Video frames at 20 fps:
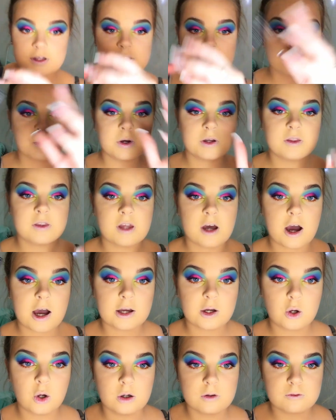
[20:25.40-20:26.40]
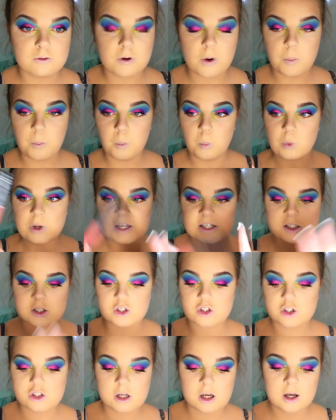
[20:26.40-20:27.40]
this one that I got from
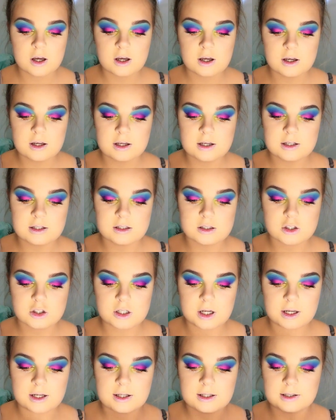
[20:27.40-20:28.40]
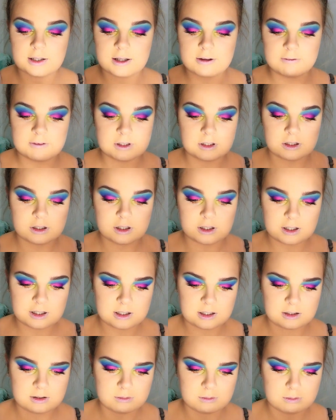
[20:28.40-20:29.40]
Wish in shade 11
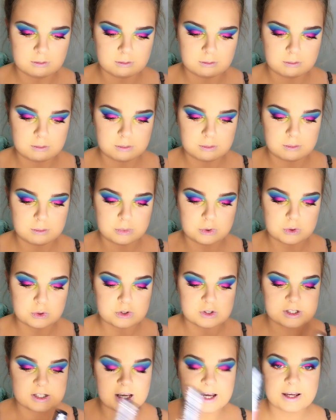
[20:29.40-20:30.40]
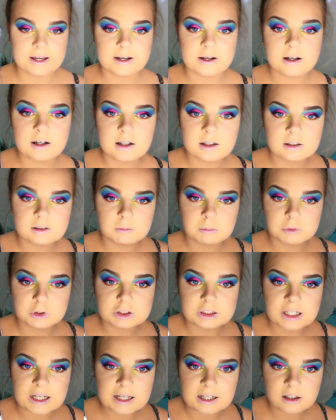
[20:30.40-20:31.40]
in Pudea.
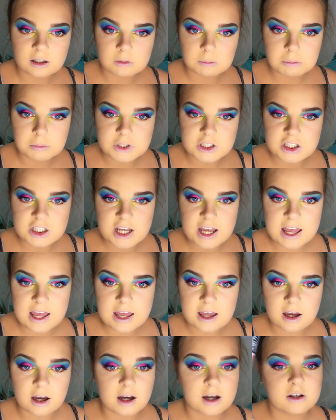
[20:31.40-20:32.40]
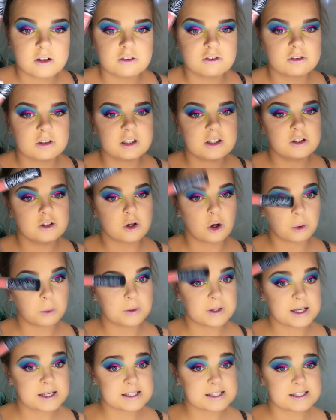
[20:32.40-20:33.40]
I don't really know
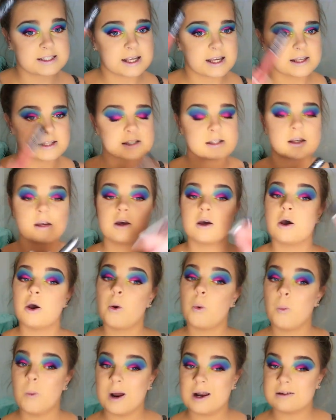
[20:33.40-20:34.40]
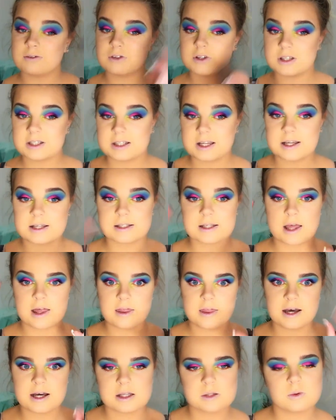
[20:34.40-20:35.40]
what that says. Whatever it says,
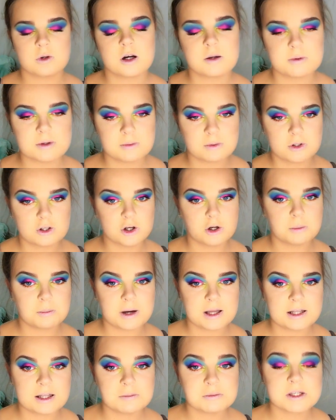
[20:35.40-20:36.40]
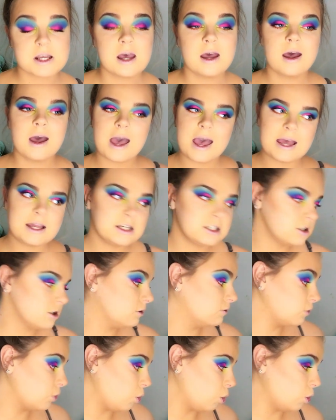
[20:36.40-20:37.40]
that's what I'll be putting on my lips. And
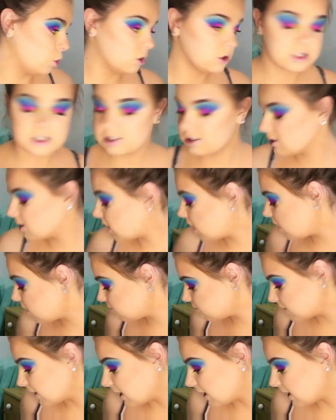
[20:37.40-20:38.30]
of course, can't